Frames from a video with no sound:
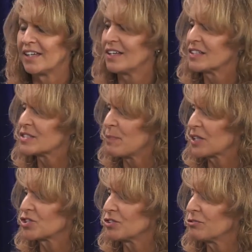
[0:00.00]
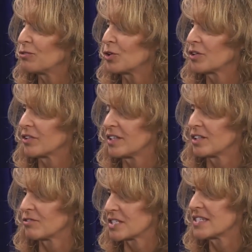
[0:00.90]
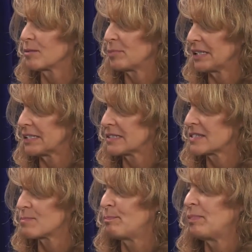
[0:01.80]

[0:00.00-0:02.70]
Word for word: special for the recipients,